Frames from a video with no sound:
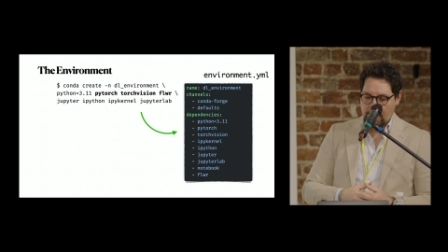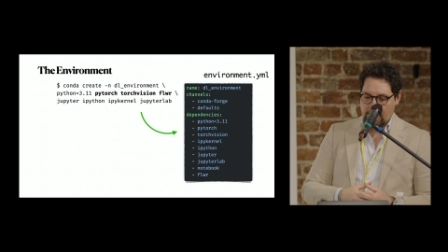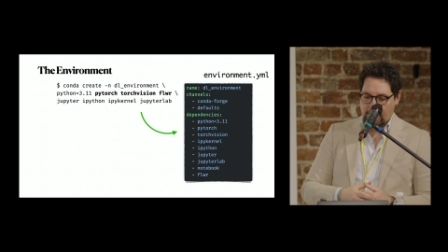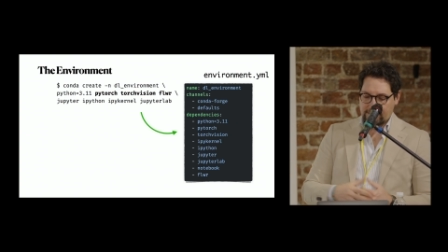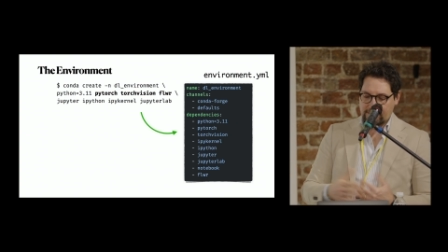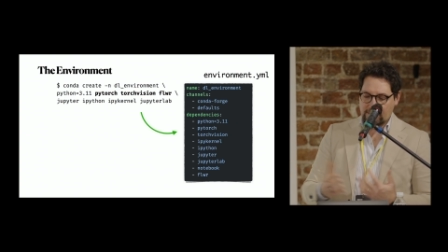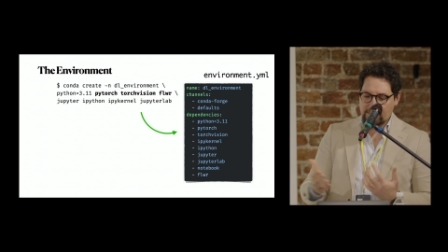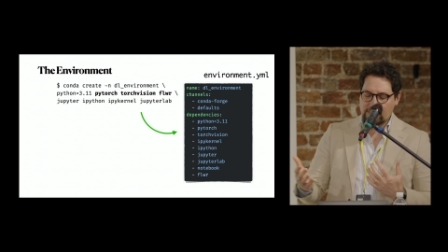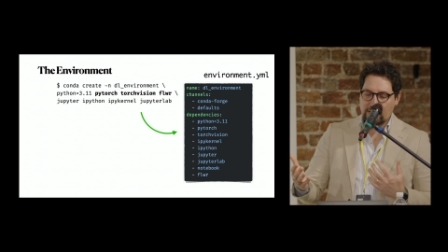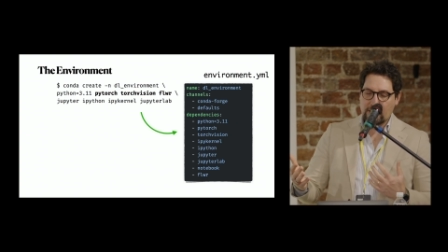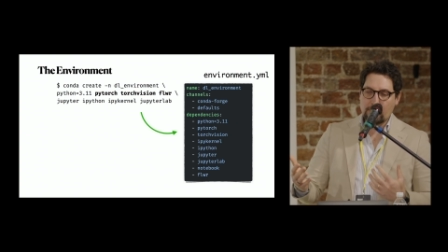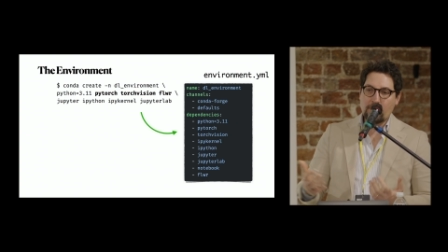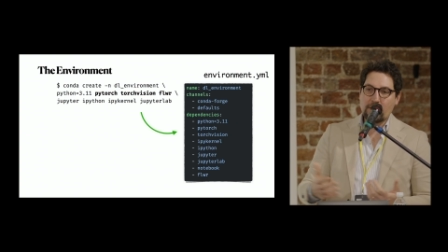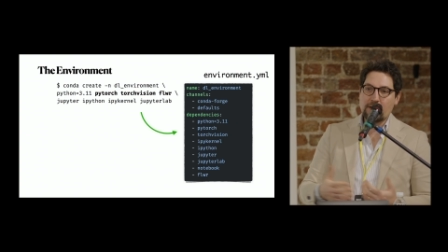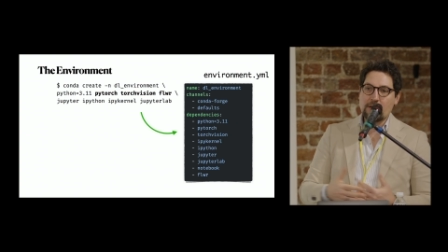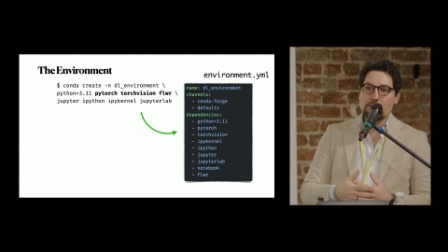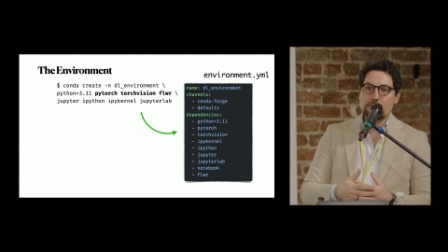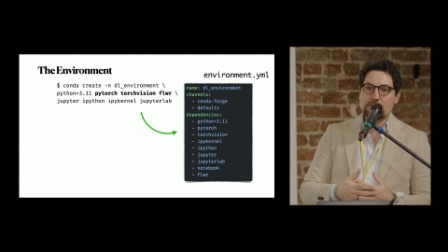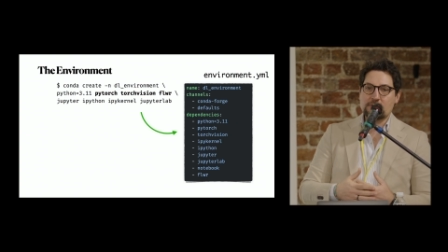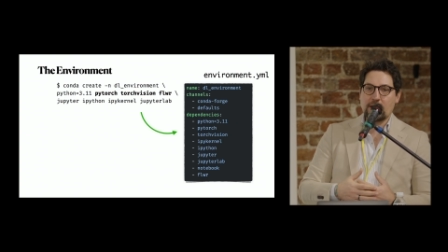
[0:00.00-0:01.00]
Essentially,
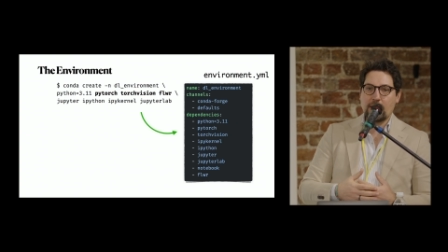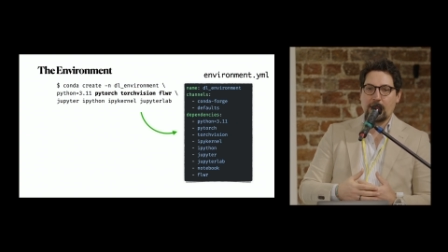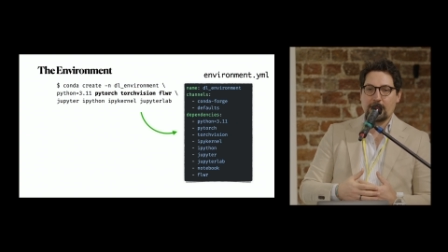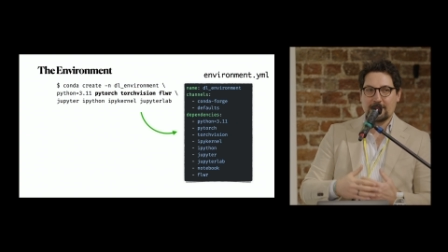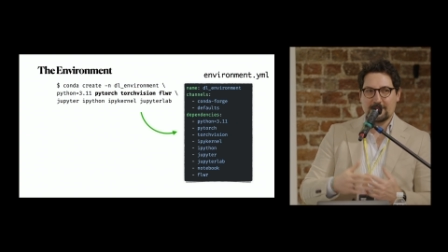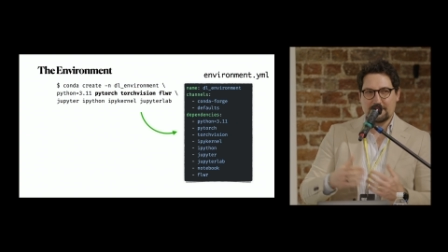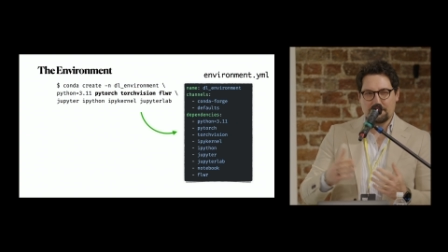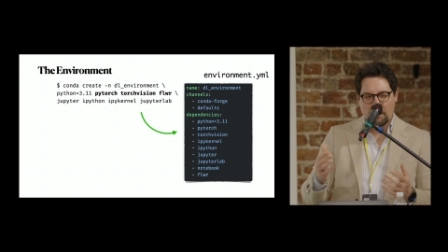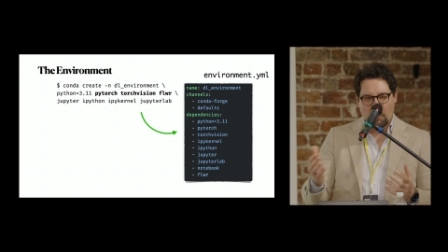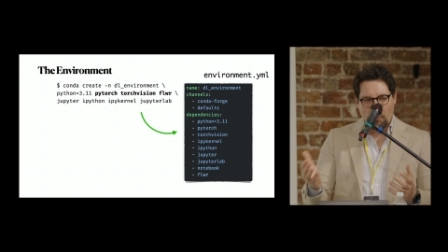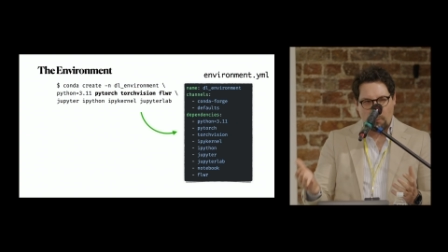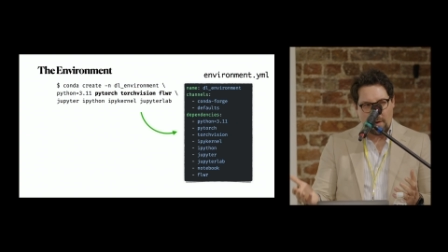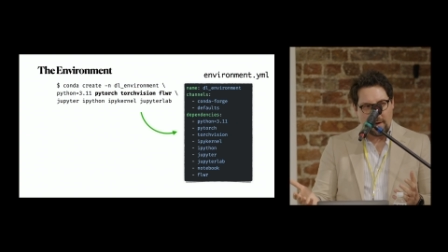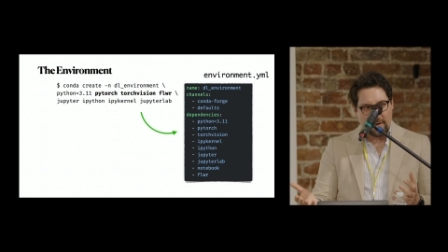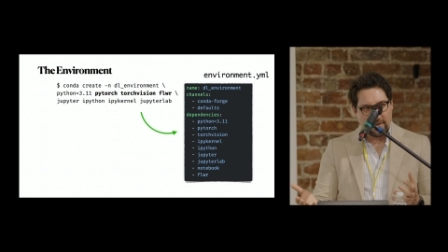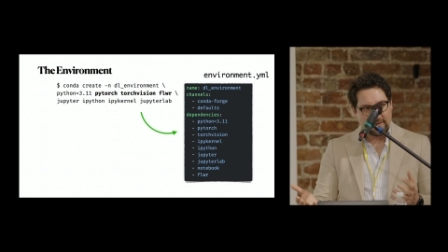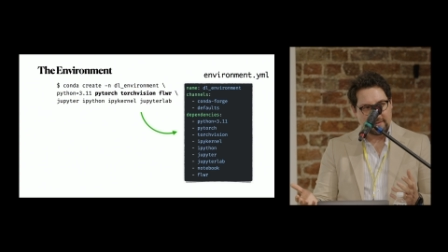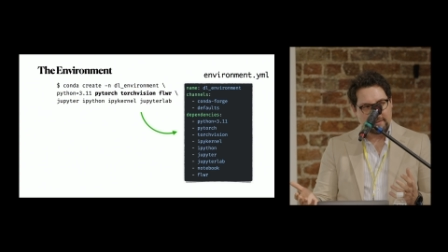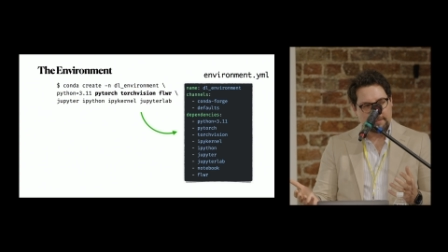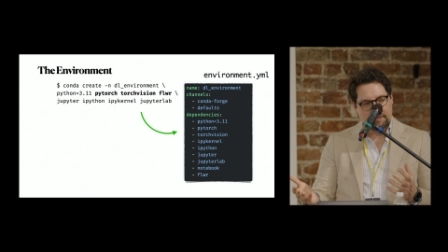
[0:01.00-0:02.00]
when you
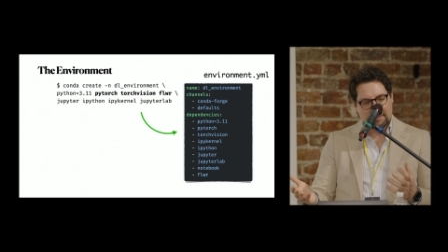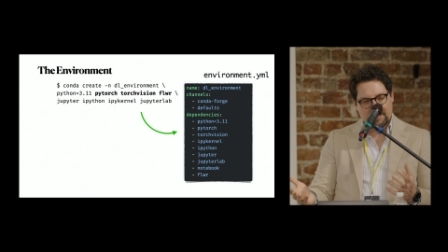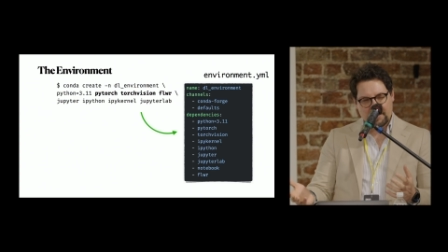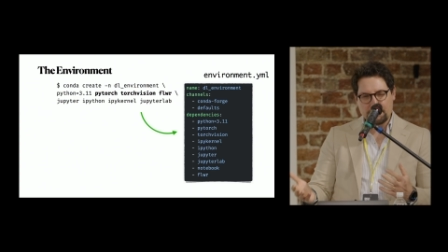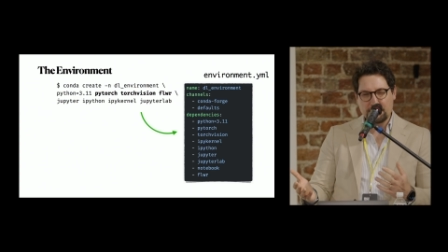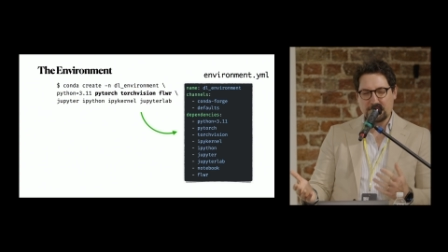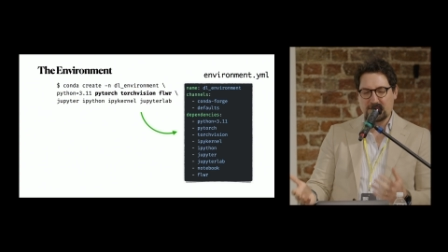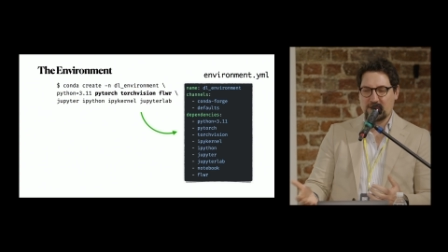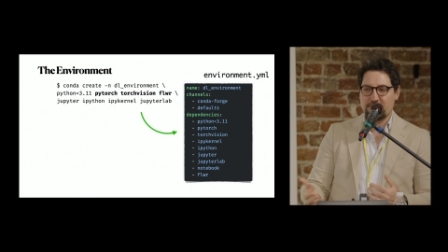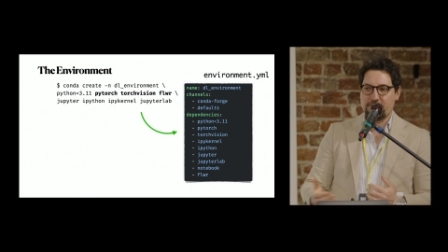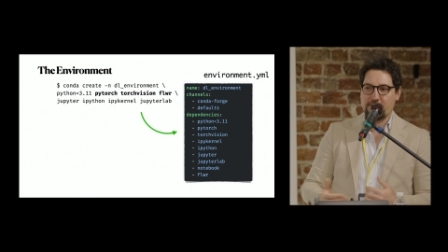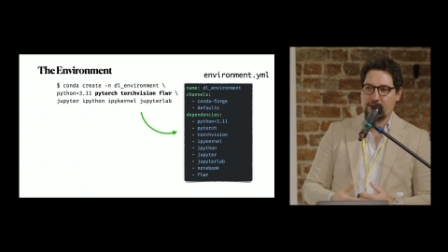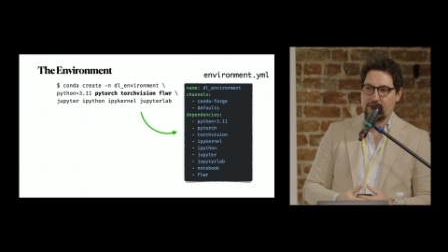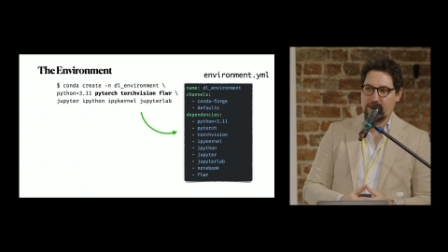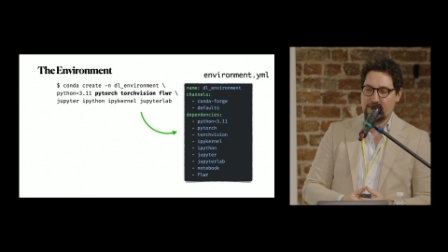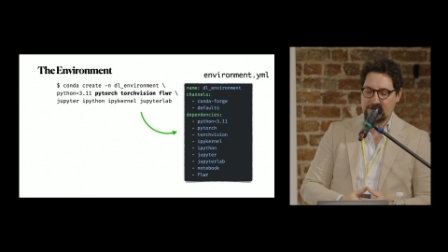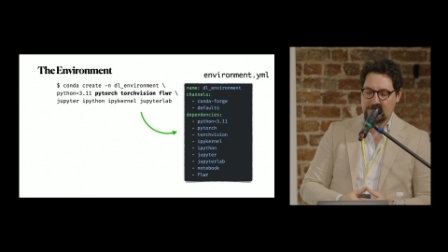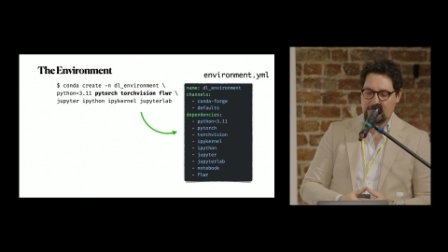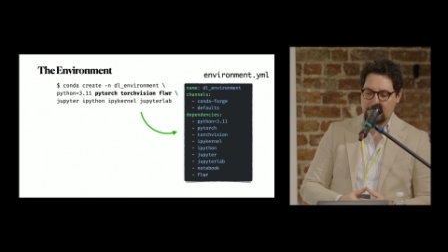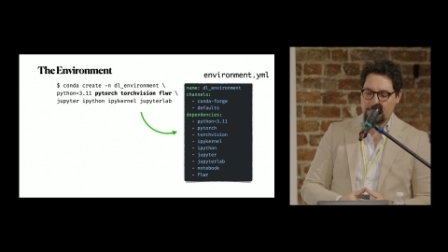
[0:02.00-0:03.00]
why
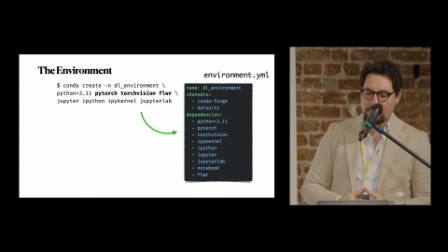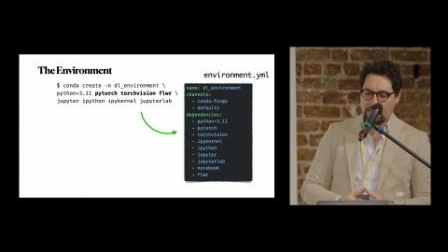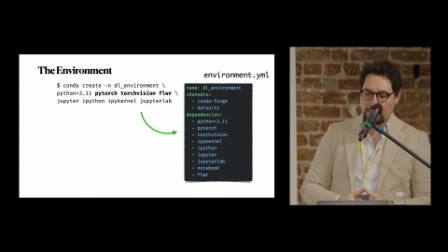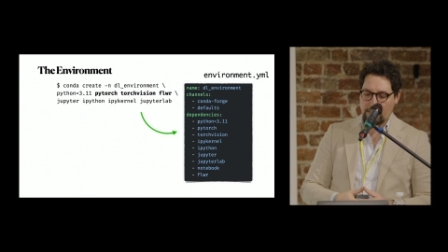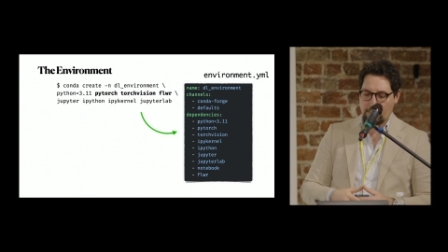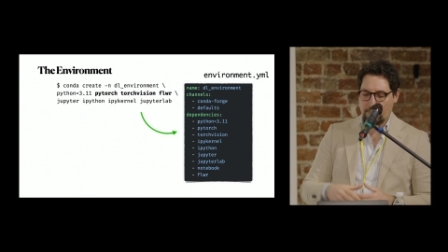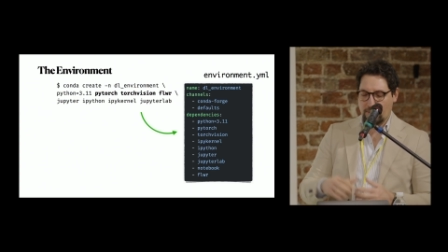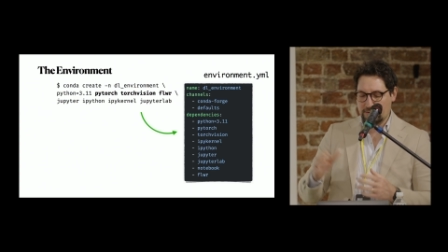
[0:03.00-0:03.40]
specifically deep learning?